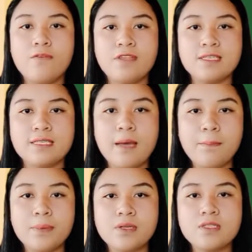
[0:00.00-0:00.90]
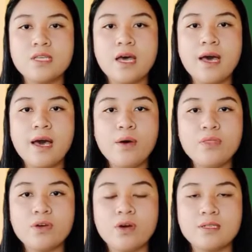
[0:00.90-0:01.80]
of the examples
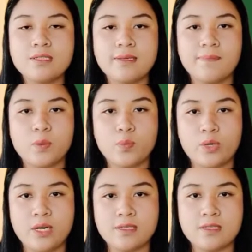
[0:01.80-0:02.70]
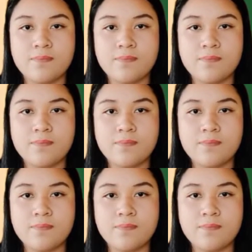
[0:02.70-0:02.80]
how the concept works.